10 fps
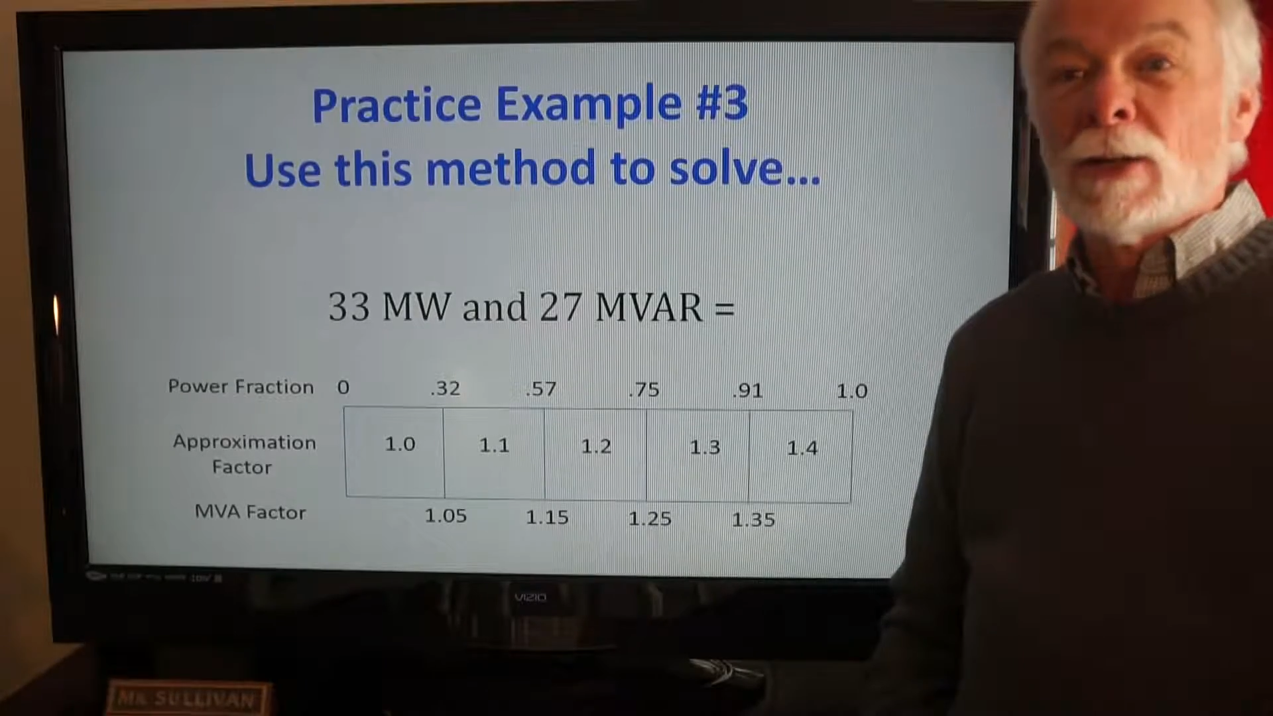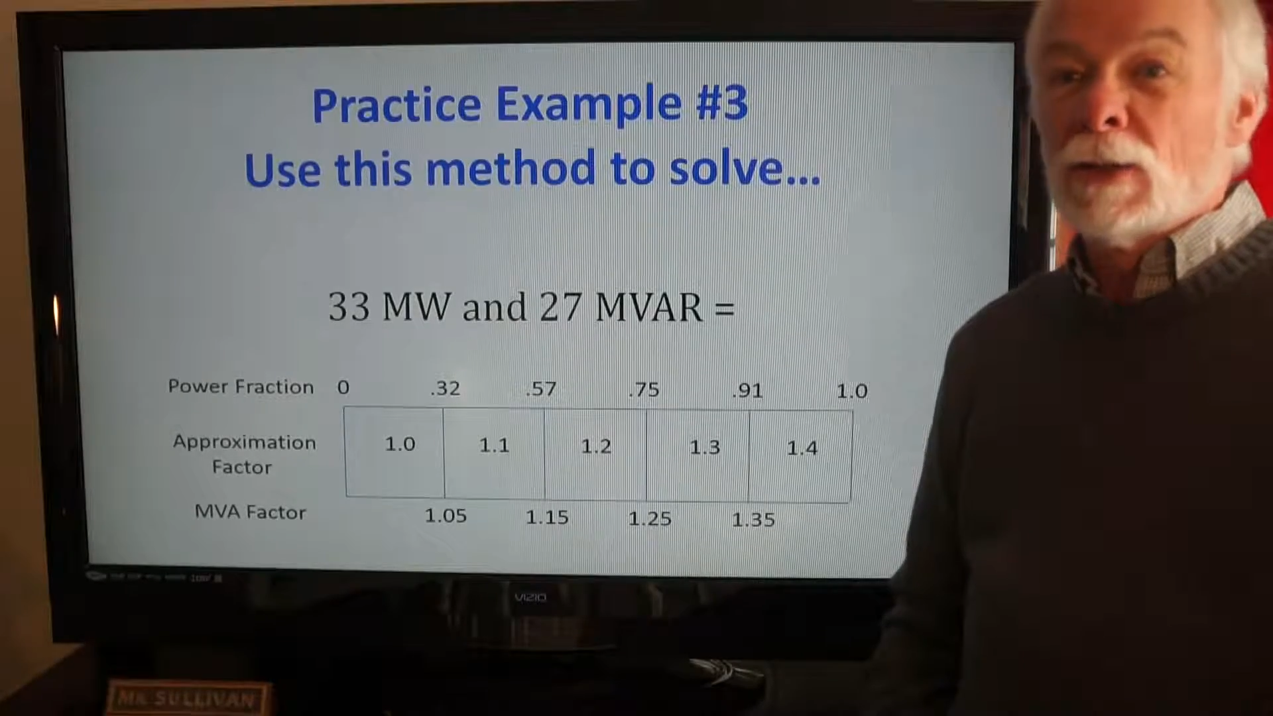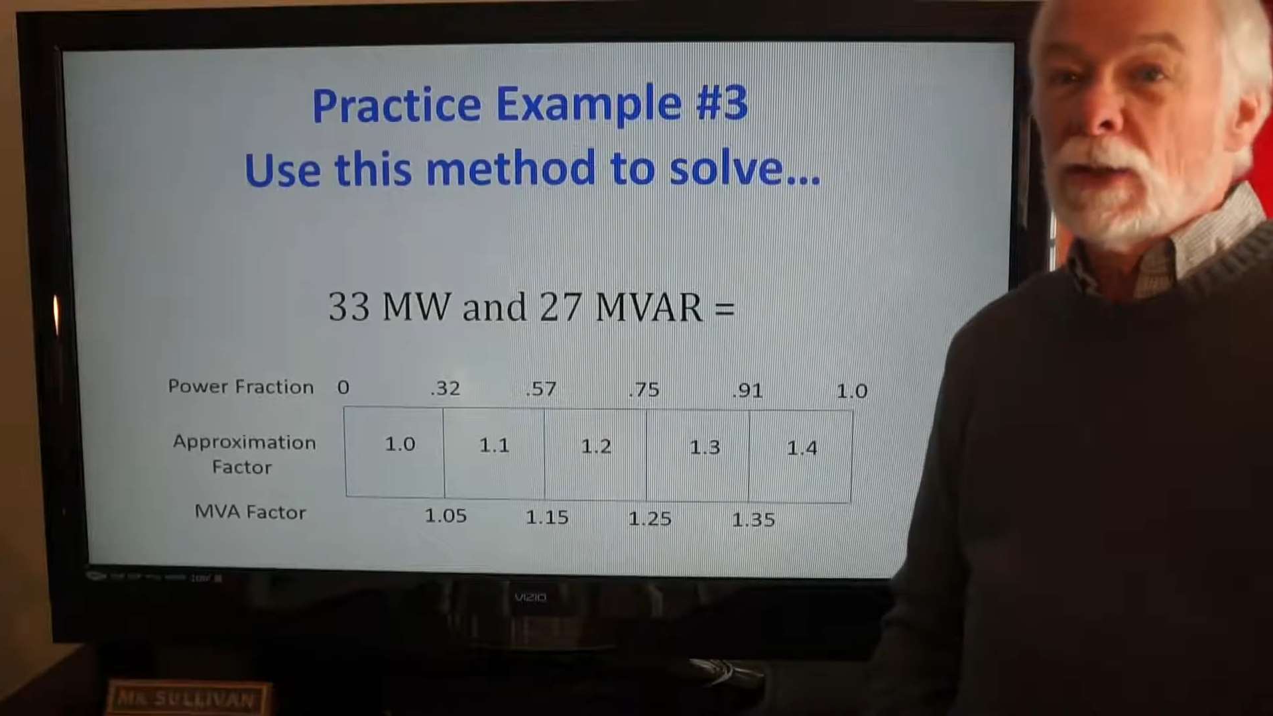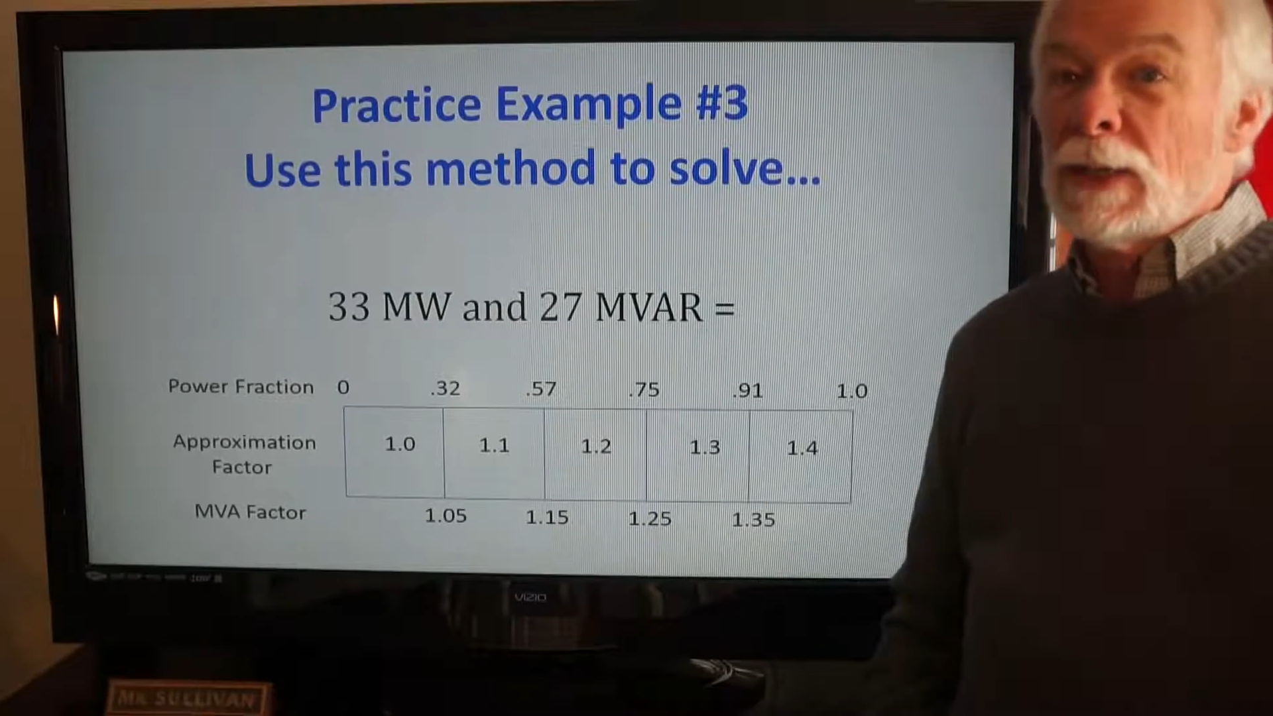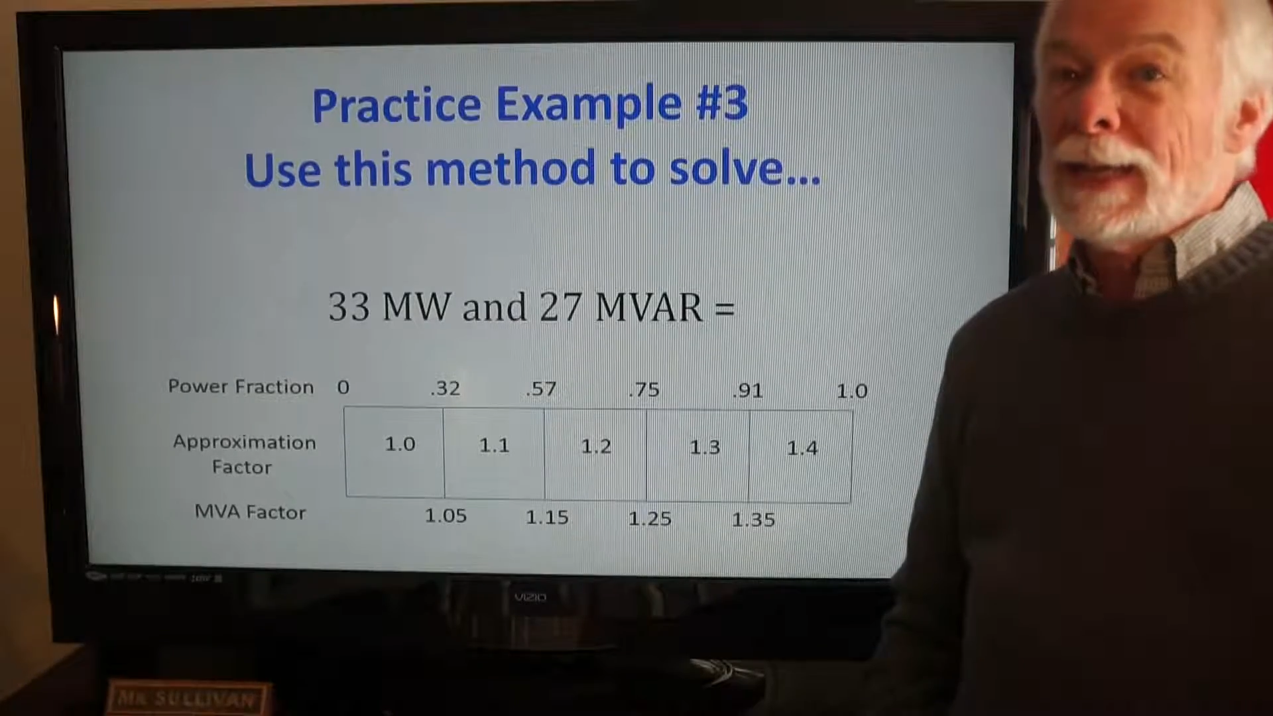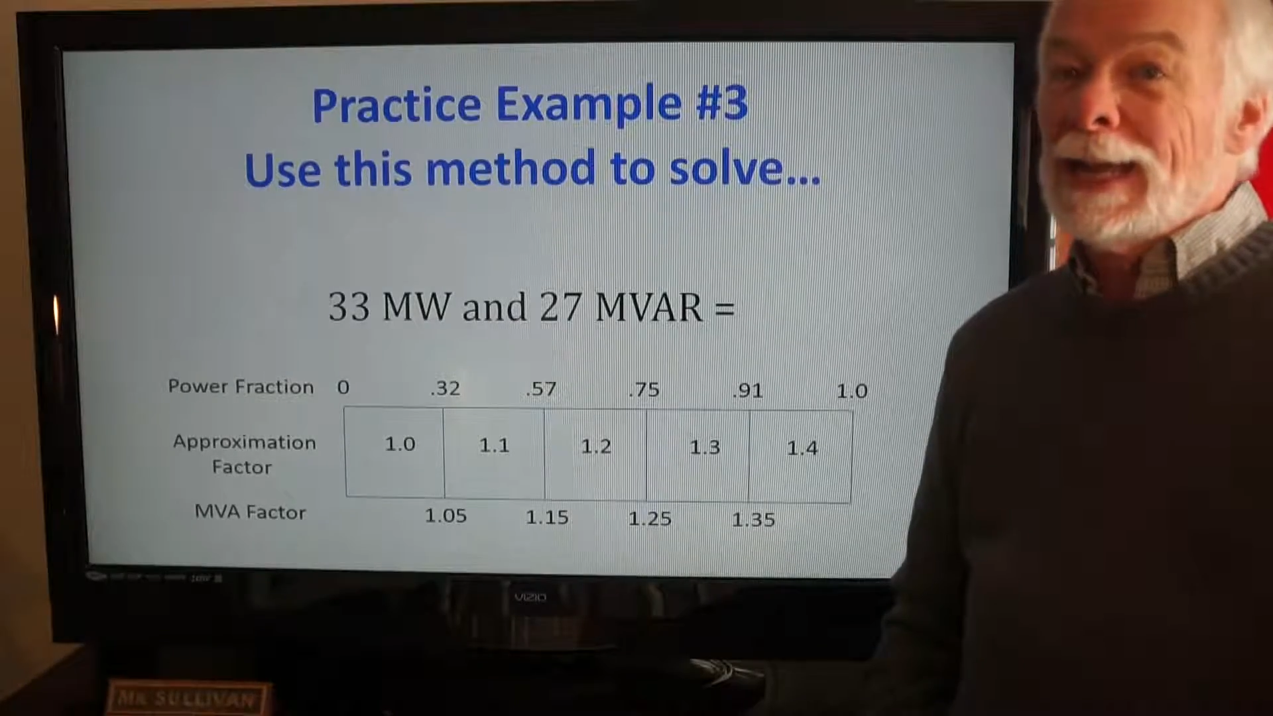a look